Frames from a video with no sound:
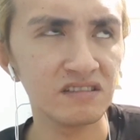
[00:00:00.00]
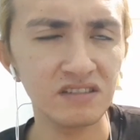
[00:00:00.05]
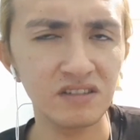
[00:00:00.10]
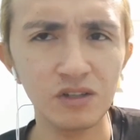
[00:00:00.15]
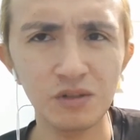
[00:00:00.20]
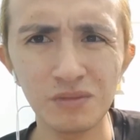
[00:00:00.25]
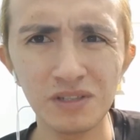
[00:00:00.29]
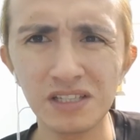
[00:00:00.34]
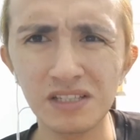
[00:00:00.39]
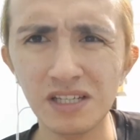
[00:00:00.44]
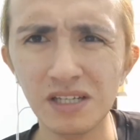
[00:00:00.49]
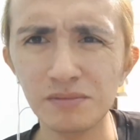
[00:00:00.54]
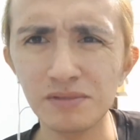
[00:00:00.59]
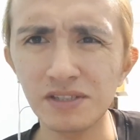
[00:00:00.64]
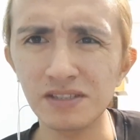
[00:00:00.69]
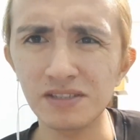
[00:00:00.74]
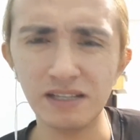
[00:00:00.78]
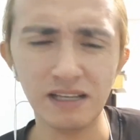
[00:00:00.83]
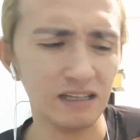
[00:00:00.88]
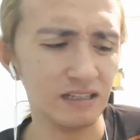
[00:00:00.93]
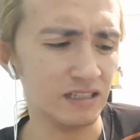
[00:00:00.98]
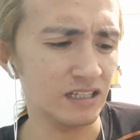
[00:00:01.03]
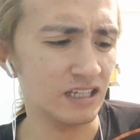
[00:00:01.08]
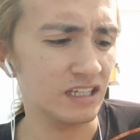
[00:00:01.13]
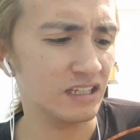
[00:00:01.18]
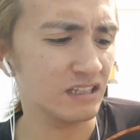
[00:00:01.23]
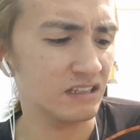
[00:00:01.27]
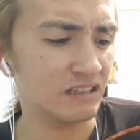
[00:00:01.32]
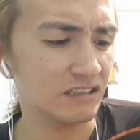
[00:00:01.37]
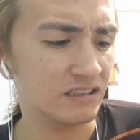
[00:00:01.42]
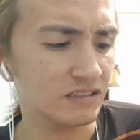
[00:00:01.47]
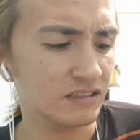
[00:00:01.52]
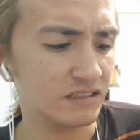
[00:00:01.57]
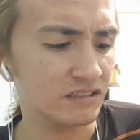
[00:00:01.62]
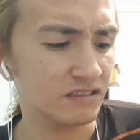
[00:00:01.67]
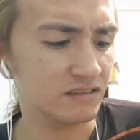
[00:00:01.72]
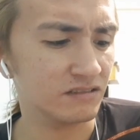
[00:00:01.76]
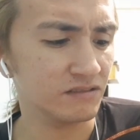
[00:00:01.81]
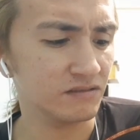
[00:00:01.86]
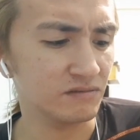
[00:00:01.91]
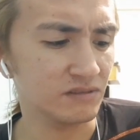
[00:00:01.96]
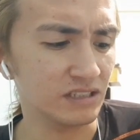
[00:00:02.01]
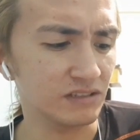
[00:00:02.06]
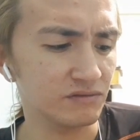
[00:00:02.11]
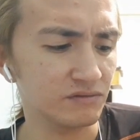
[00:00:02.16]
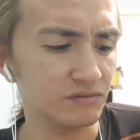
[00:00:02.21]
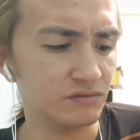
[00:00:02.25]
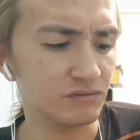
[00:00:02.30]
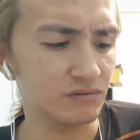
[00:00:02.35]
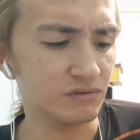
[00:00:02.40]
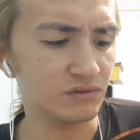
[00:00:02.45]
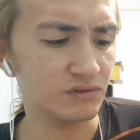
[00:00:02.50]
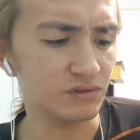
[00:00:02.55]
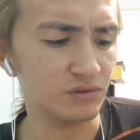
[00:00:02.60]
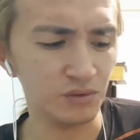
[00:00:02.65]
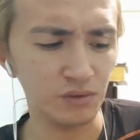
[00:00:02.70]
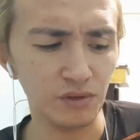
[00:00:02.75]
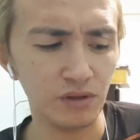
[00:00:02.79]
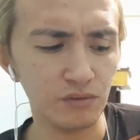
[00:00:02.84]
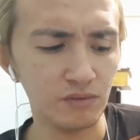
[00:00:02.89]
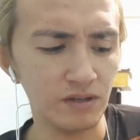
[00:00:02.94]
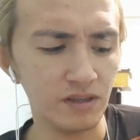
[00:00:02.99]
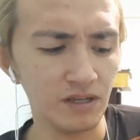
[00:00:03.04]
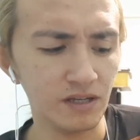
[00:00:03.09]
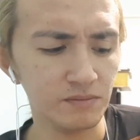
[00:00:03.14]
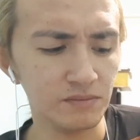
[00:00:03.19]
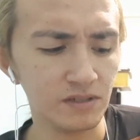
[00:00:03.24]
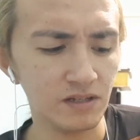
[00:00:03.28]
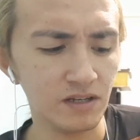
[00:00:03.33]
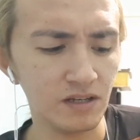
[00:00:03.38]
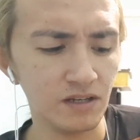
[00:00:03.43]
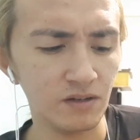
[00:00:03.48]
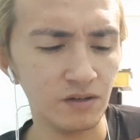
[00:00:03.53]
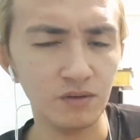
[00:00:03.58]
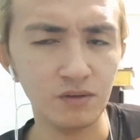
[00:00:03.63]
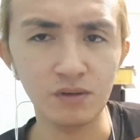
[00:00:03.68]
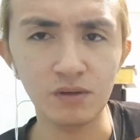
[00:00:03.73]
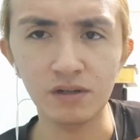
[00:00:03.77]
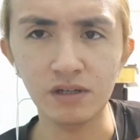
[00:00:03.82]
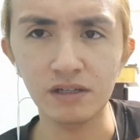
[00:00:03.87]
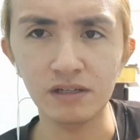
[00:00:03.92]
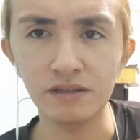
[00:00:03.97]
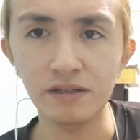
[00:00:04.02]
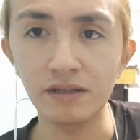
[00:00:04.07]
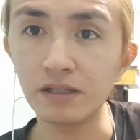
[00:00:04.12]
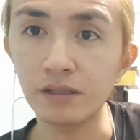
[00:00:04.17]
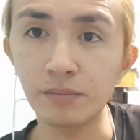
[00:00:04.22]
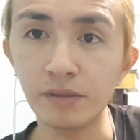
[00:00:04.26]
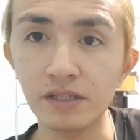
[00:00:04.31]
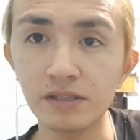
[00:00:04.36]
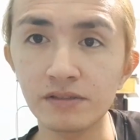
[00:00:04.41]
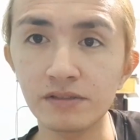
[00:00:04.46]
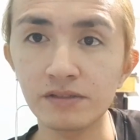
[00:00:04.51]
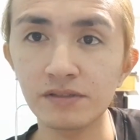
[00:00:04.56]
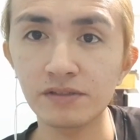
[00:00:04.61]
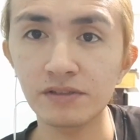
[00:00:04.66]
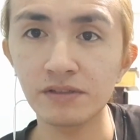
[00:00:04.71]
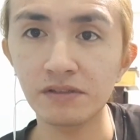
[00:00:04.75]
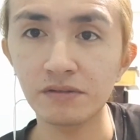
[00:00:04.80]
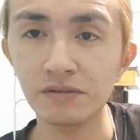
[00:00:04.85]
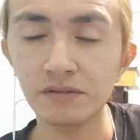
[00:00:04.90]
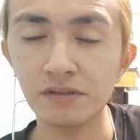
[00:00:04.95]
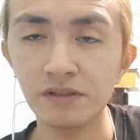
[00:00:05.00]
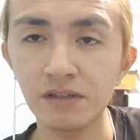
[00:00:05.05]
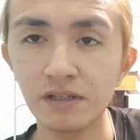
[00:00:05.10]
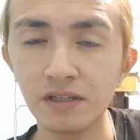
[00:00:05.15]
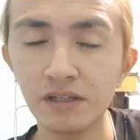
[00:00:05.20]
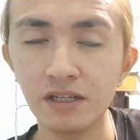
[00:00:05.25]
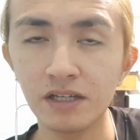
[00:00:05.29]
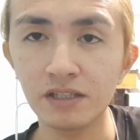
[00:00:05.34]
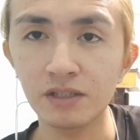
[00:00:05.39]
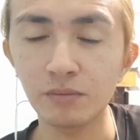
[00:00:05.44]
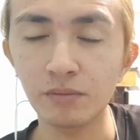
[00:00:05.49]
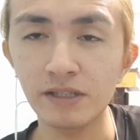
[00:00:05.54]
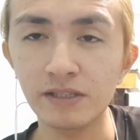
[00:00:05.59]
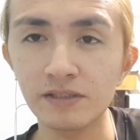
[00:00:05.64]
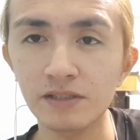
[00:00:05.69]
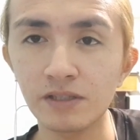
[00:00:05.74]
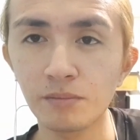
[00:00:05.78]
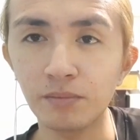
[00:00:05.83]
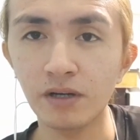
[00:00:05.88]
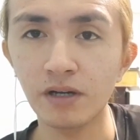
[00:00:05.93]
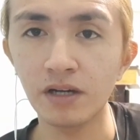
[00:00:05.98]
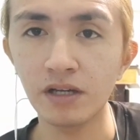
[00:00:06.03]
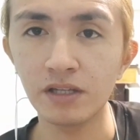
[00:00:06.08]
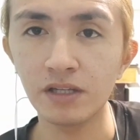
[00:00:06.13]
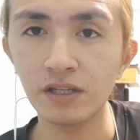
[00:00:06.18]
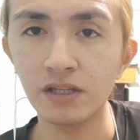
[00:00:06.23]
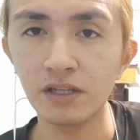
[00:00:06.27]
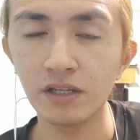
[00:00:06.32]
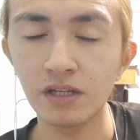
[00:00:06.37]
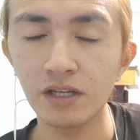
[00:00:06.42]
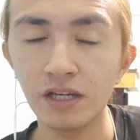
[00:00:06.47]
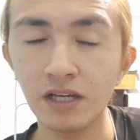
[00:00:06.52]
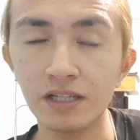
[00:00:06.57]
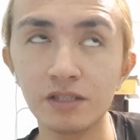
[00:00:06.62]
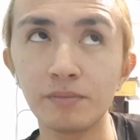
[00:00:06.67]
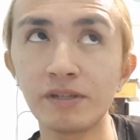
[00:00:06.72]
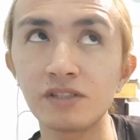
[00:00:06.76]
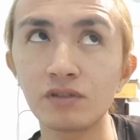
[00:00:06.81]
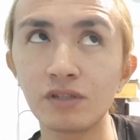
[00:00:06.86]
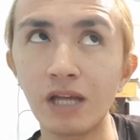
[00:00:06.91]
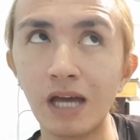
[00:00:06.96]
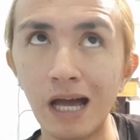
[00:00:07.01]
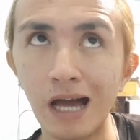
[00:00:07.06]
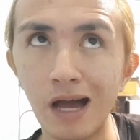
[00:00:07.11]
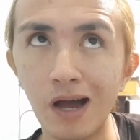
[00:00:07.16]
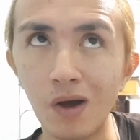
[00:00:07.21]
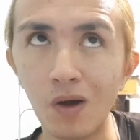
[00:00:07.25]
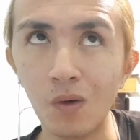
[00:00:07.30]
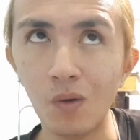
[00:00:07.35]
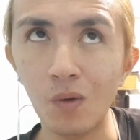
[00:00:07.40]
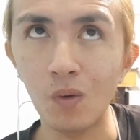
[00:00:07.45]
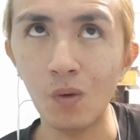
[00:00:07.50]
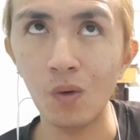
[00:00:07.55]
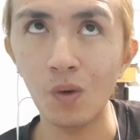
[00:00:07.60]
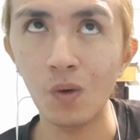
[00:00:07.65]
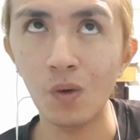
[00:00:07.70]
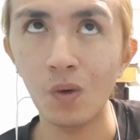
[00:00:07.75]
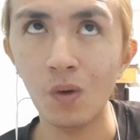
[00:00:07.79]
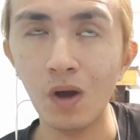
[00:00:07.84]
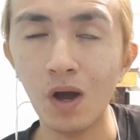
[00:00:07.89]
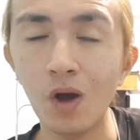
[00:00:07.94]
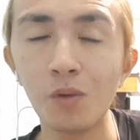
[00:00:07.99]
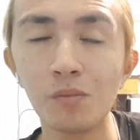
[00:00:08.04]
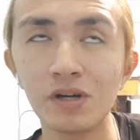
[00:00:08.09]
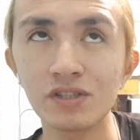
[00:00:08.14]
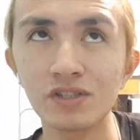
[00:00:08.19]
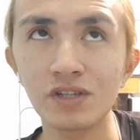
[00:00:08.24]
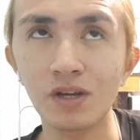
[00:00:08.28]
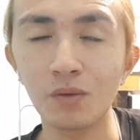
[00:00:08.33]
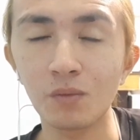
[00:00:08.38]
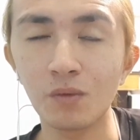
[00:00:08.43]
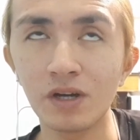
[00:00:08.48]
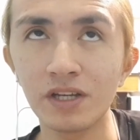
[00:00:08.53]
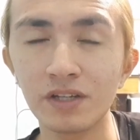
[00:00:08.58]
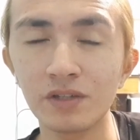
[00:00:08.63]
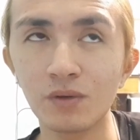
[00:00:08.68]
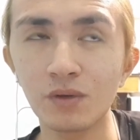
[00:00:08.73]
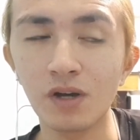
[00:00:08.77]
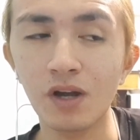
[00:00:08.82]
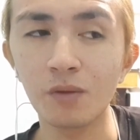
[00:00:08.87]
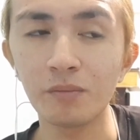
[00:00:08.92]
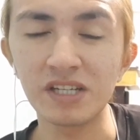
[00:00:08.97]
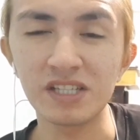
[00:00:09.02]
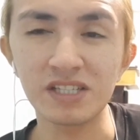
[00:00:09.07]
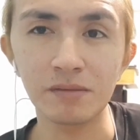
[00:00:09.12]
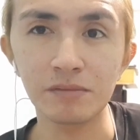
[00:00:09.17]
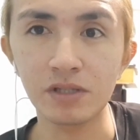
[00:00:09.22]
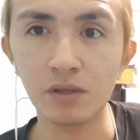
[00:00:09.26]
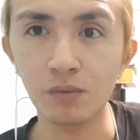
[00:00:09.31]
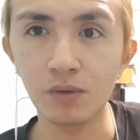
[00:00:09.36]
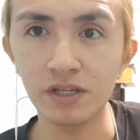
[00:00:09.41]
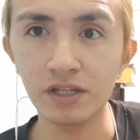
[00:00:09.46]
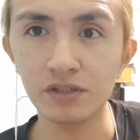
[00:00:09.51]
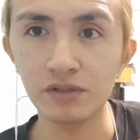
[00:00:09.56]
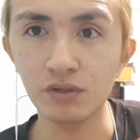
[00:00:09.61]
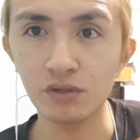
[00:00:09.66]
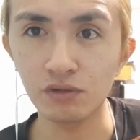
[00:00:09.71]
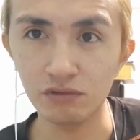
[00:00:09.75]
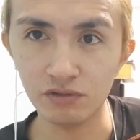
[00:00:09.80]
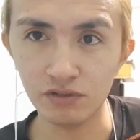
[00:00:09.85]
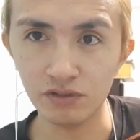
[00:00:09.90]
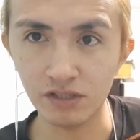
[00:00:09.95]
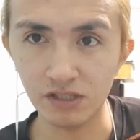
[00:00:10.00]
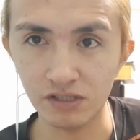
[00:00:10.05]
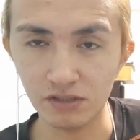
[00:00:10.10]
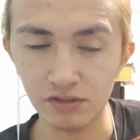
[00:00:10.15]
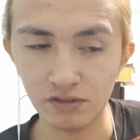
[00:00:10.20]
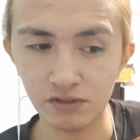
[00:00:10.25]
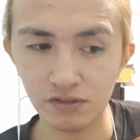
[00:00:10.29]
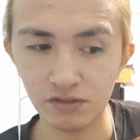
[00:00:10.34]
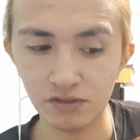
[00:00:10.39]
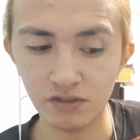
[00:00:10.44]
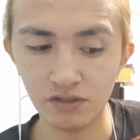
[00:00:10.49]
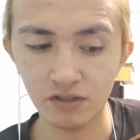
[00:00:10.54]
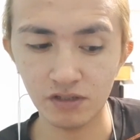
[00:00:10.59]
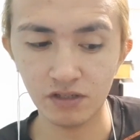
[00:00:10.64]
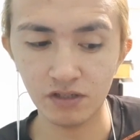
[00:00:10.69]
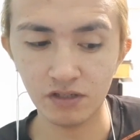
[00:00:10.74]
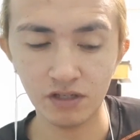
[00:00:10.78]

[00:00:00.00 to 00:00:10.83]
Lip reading: So how many times exactly? Like 2 to 3 times a day, or it depends. It depends on how much I want it, or how many times I wanted to use this.